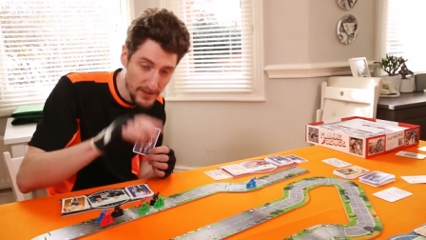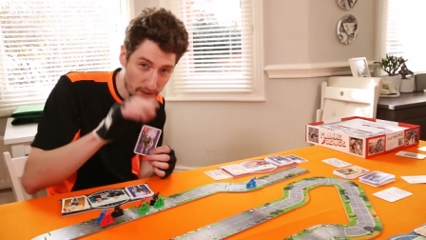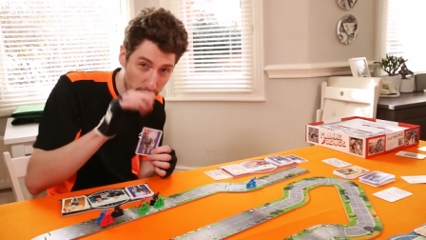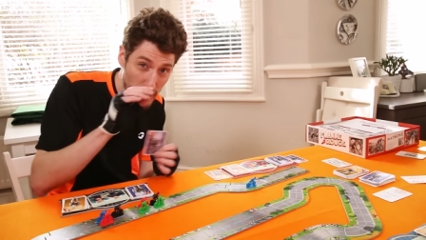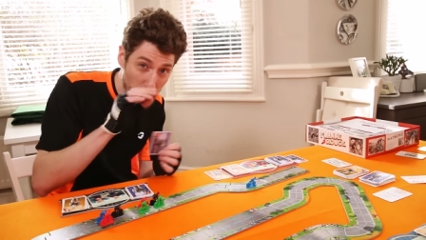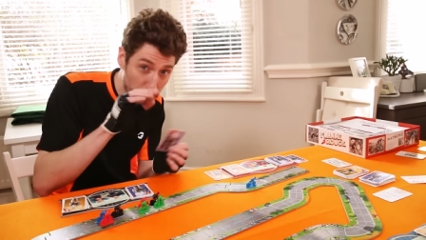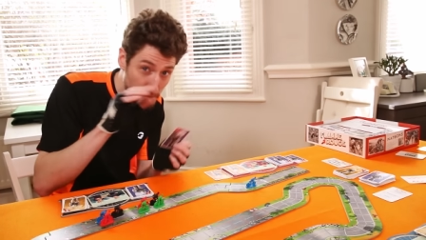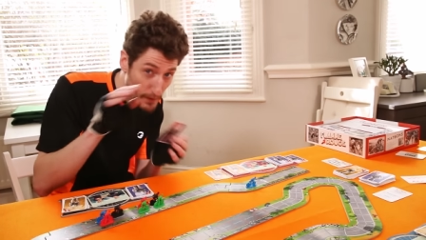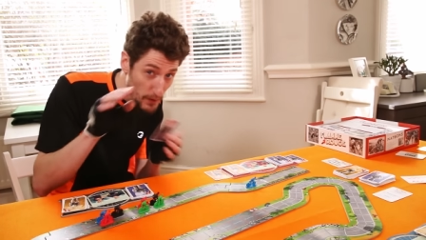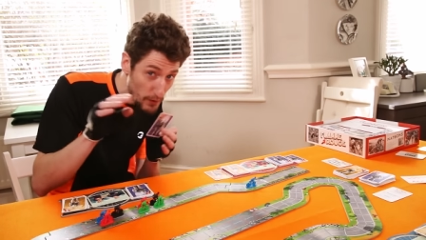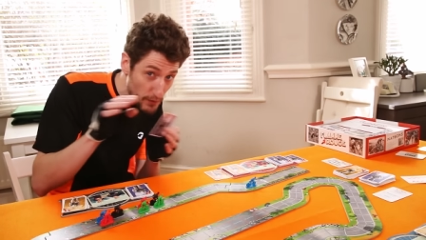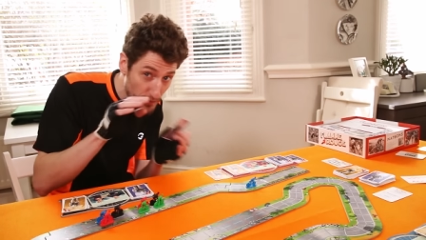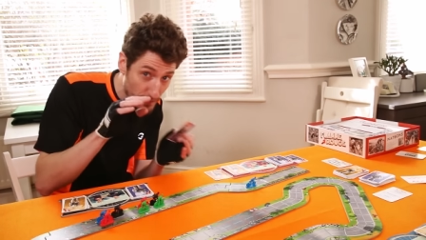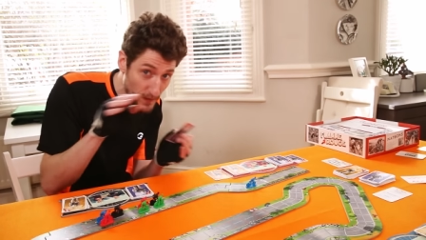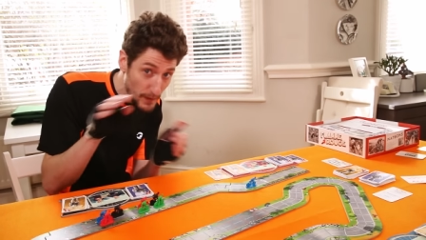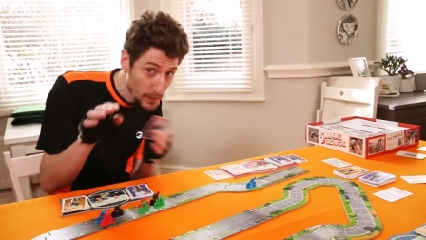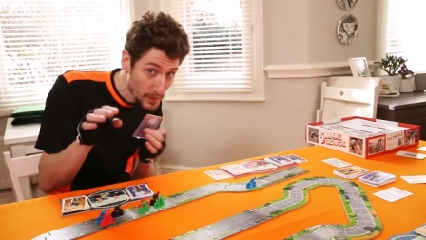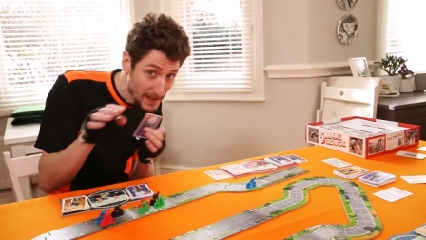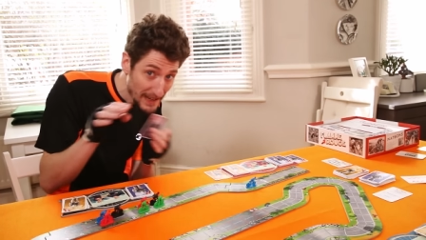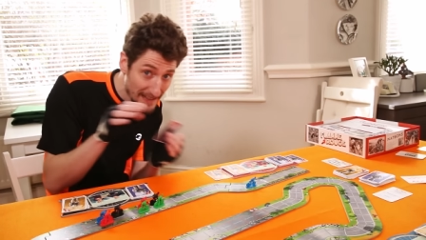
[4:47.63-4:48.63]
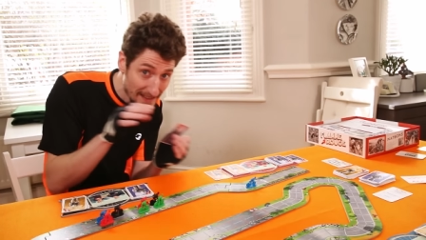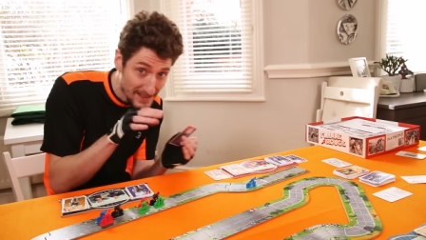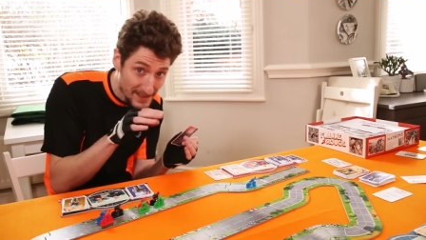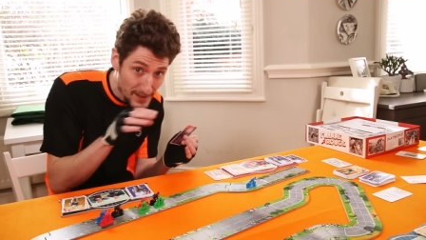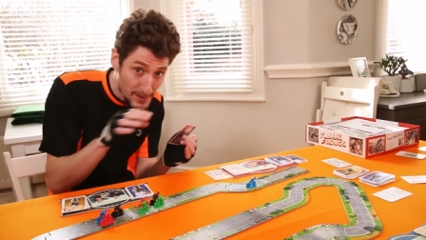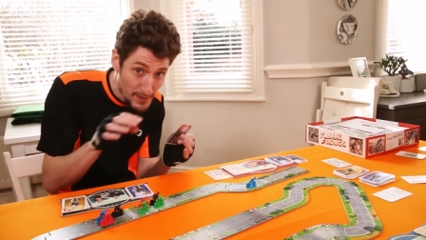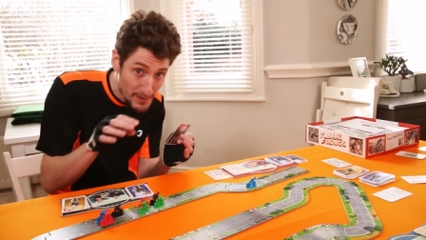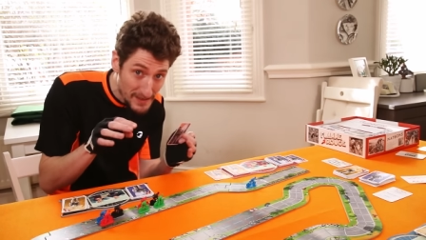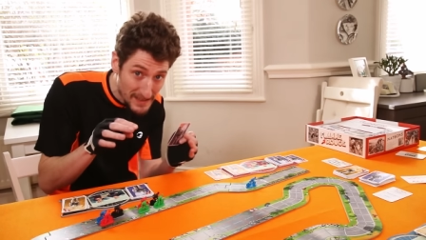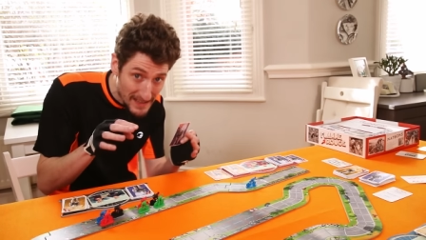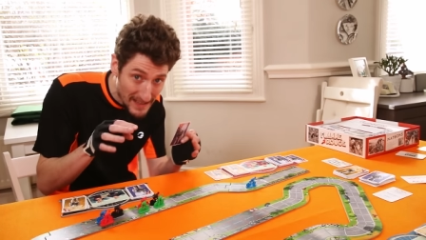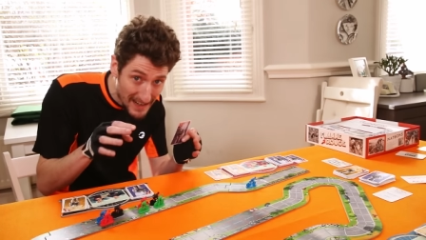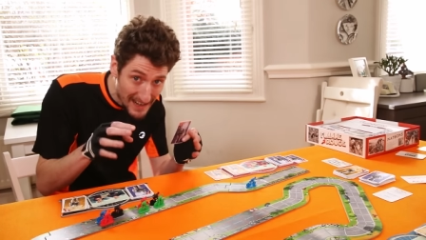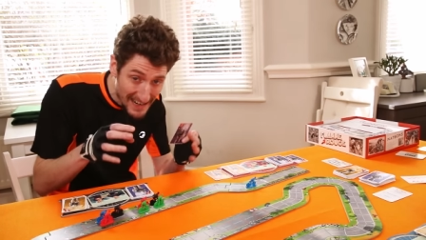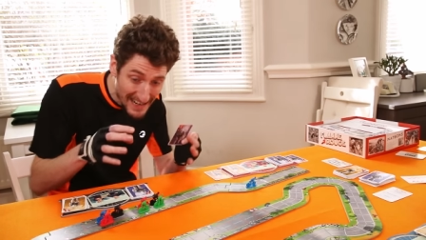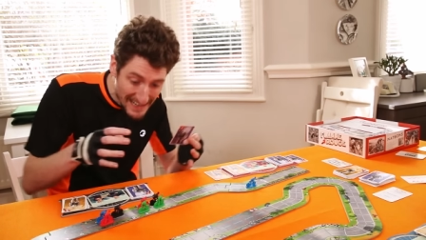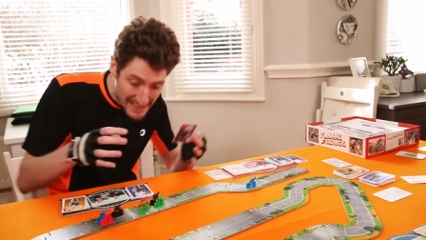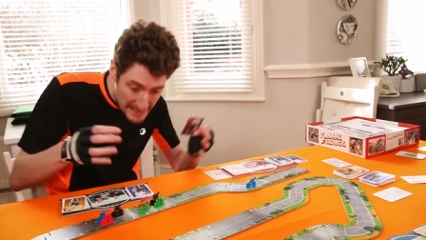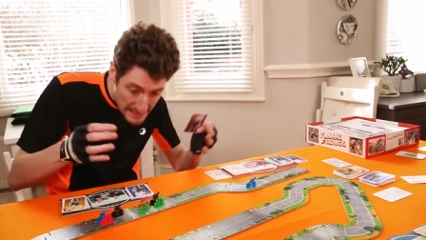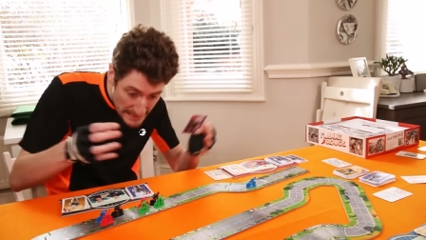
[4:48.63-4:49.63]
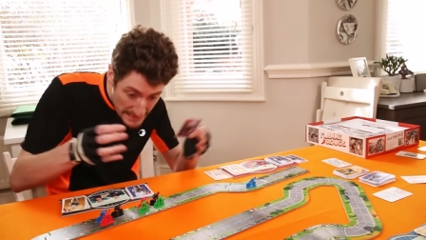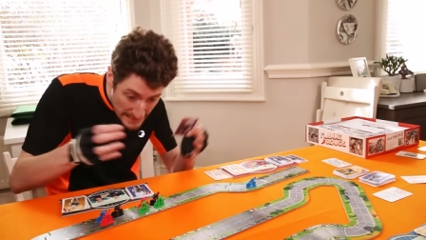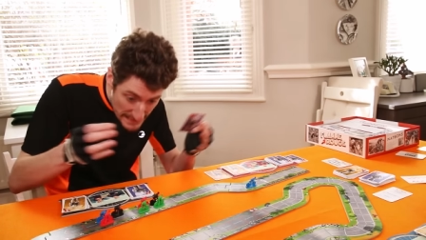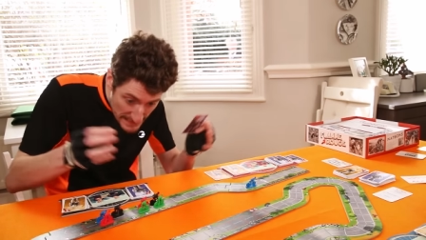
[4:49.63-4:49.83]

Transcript: so they both don't get too tired.